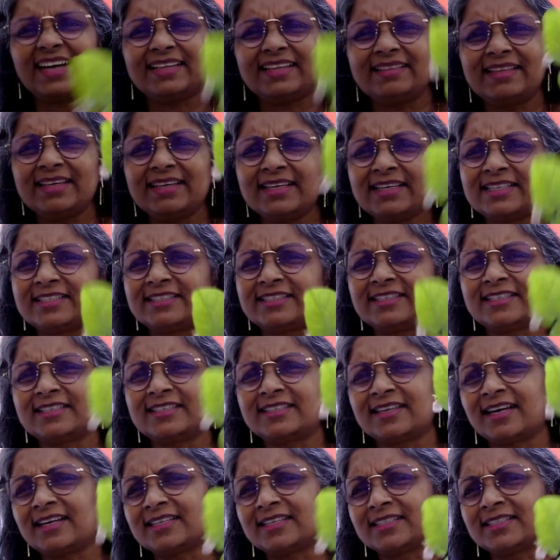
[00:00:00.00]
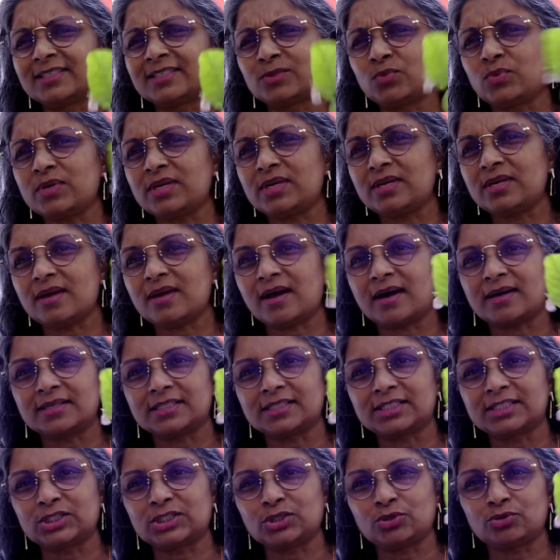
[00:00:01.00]
I think it's just us. We are
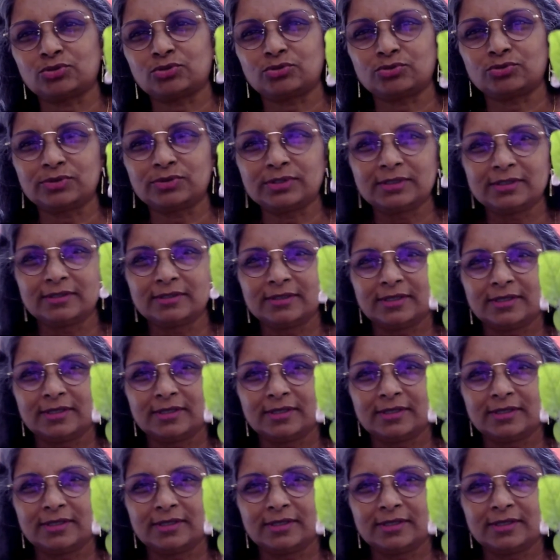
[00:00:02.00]
so